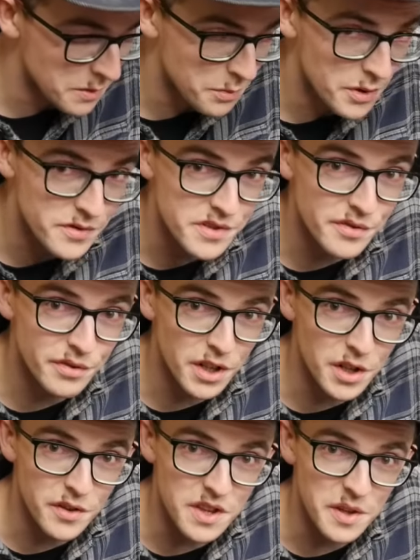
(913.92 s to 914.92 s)
improves the front
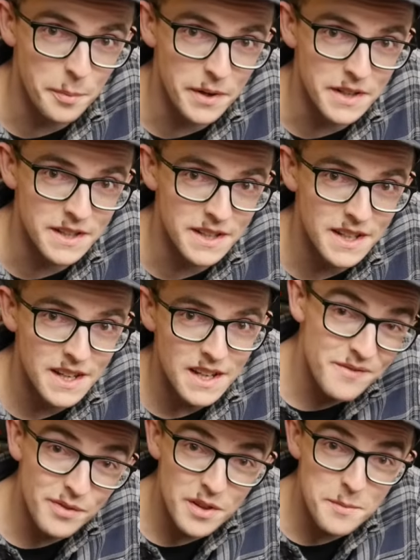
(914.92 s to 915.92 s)
of this bike
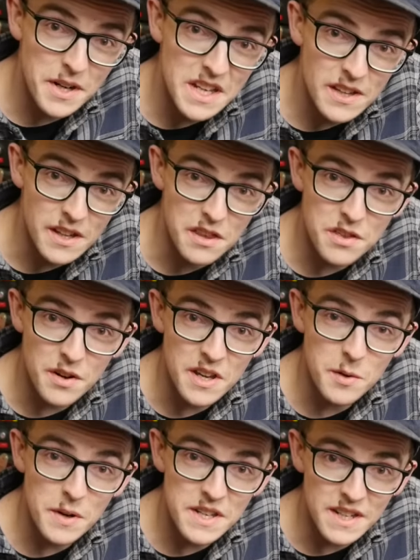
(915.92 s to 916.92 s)
for the money, like 30
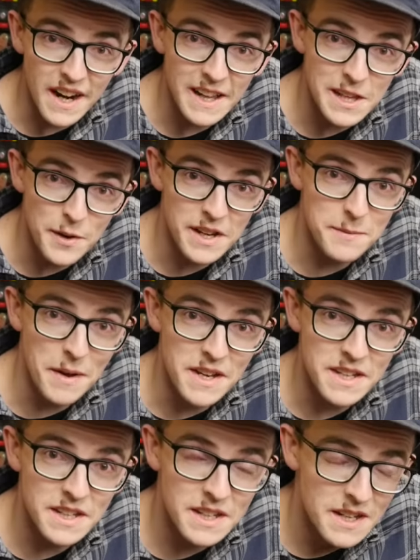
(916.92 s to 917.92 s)
quid. I highly recommend
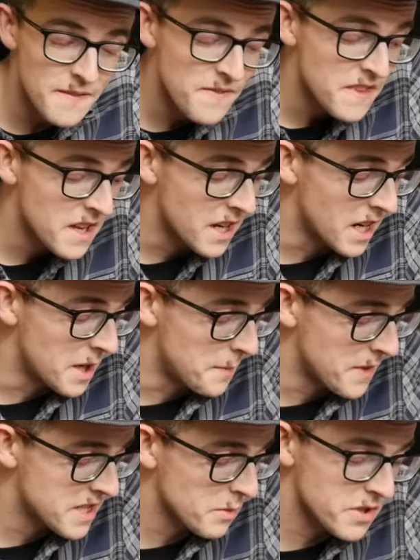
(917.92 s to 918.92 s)
it.
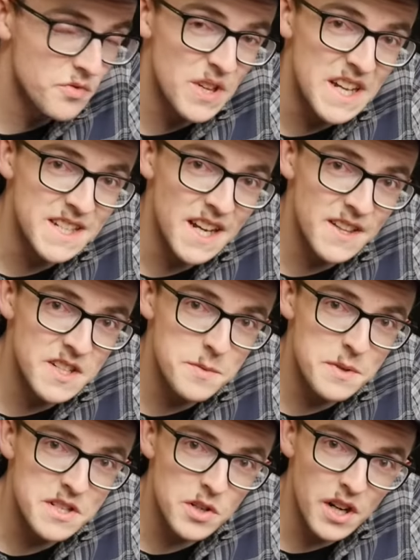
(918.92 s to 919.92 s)
This wasn't really intended to
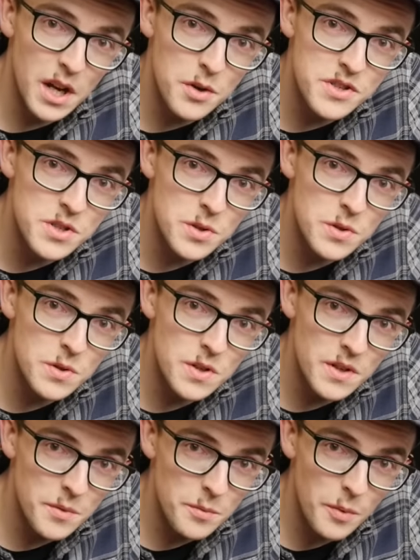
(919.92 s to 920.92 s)
be a sort of how-to
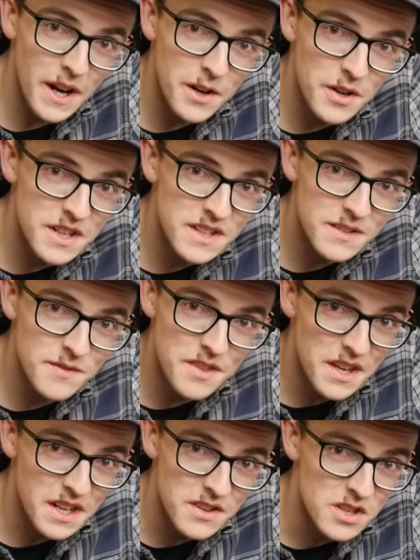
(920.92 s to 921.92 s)
wiring
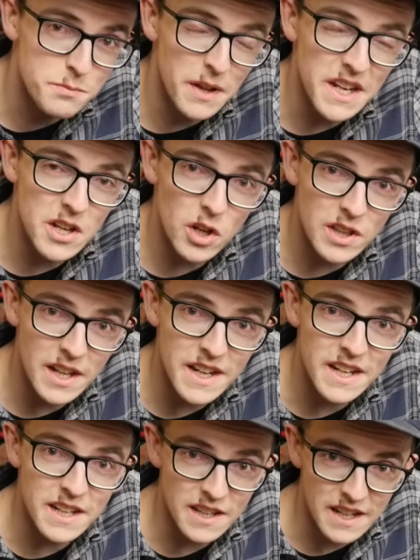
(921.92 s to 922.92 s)
thing. There's plenty
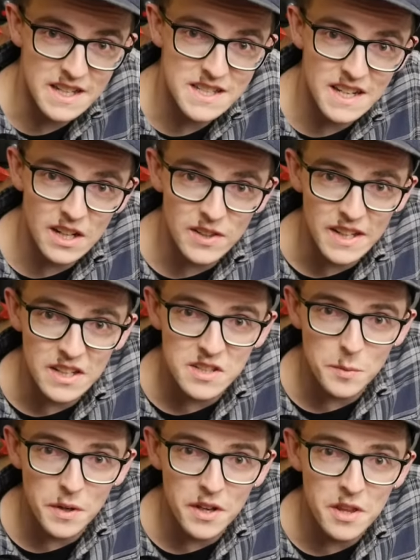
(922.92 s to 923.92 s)
online, like I said, I'll link to
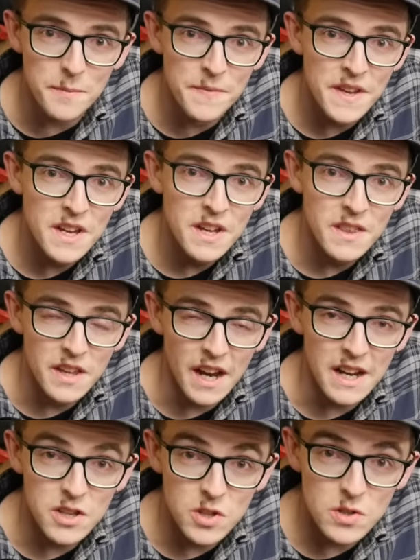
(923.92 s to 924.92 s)
one of them that
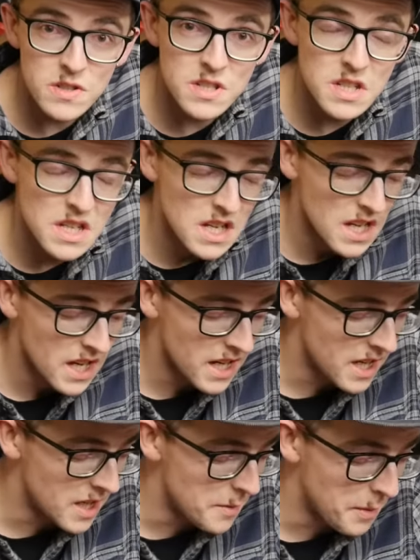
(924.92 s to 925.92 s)
I used,
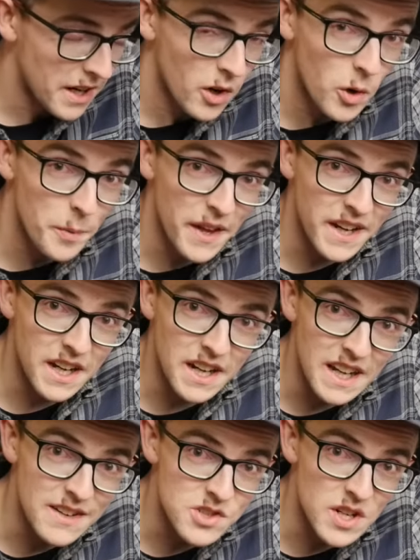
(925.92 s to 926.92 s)
but I hope that kind of
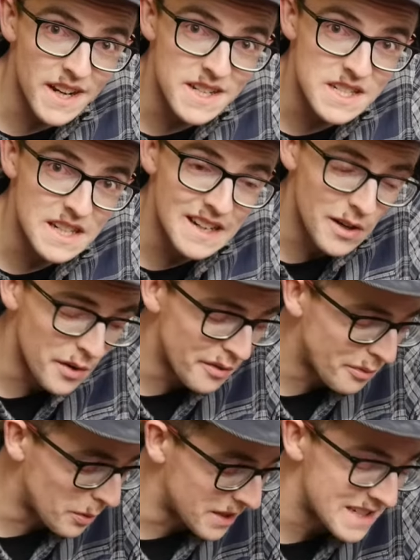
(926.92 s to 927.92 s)
gives you an idea
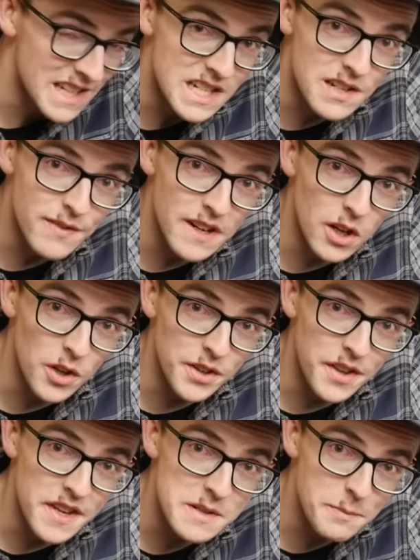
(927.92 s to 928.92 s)
of what it's like to fit it
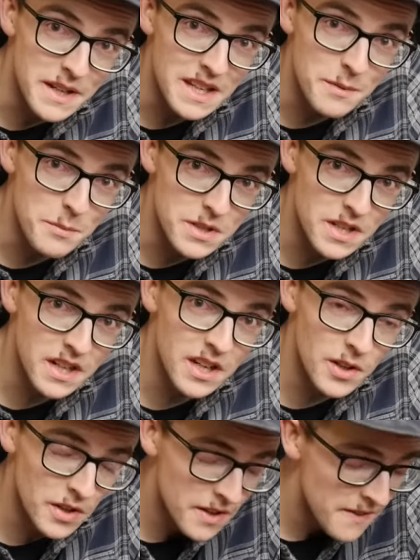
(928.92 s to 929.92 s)
onto this bike in particular.